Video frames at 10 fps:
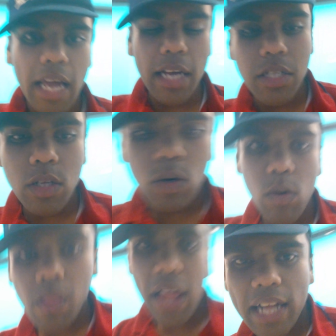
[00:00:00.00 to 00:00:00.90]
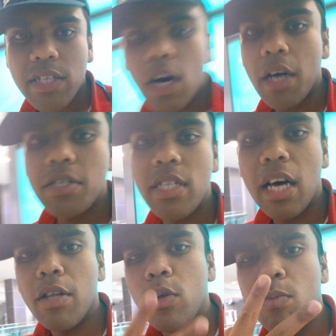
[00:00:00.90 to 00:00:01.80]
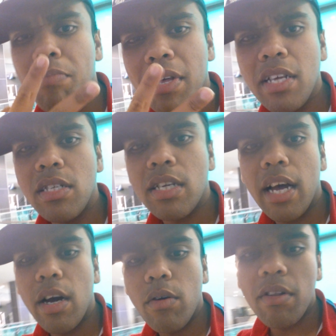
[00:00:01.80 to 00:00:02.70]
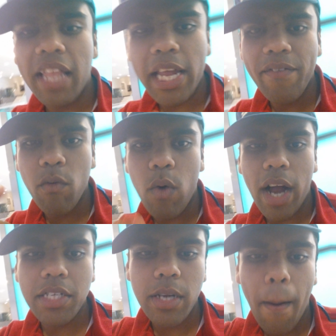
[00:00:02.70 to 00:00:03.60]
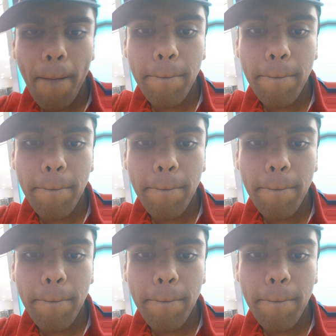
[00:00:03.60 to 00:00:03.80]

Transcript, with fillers: Yeah, so that's peace. us telling you peace out. Thank you for watching.